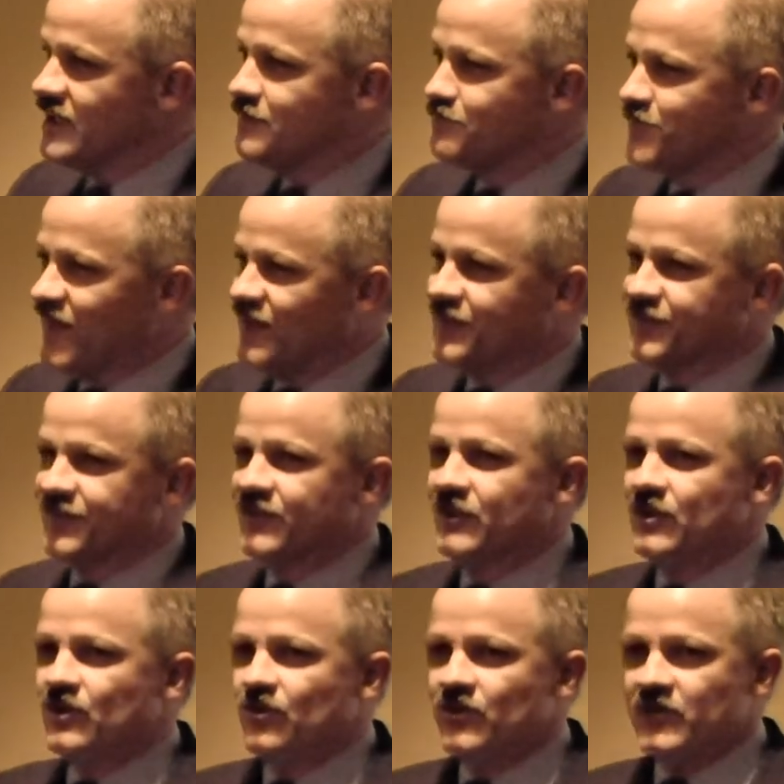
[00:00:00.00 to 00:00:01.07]
the best
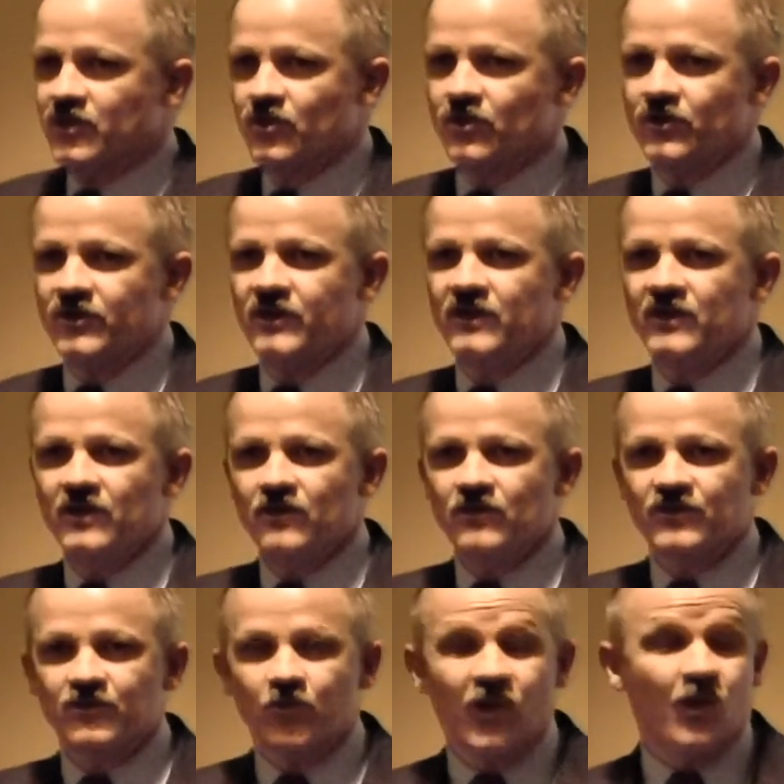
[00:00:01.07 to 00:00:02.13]
we could
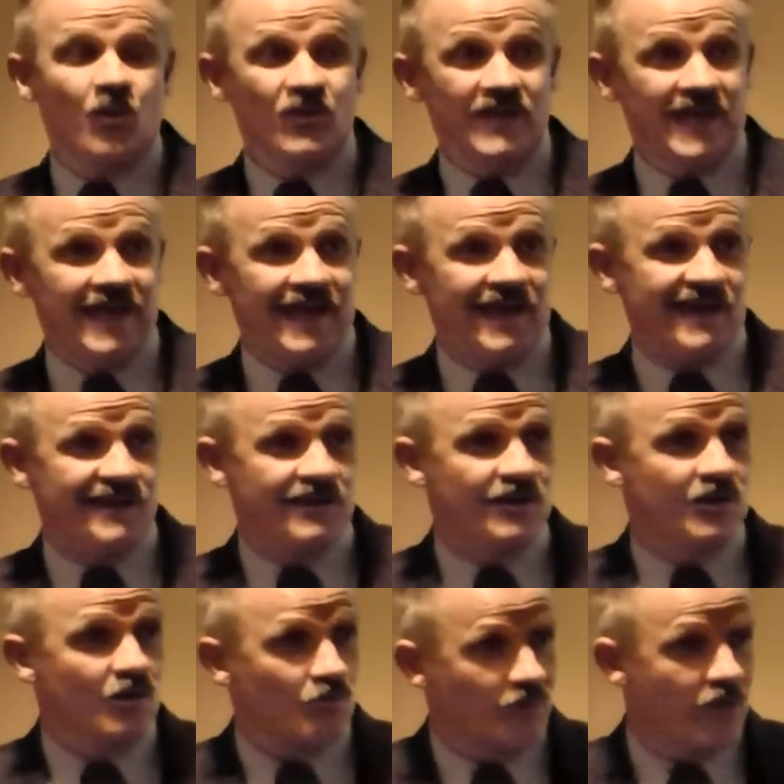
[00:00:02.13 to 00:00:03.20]
with what we had
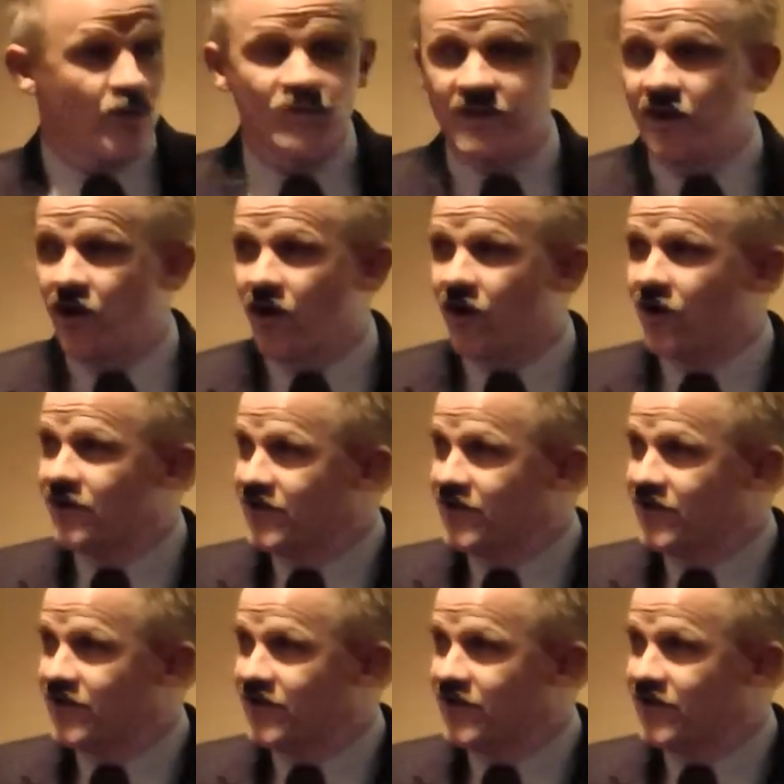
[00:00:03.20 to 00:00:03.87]
where we are,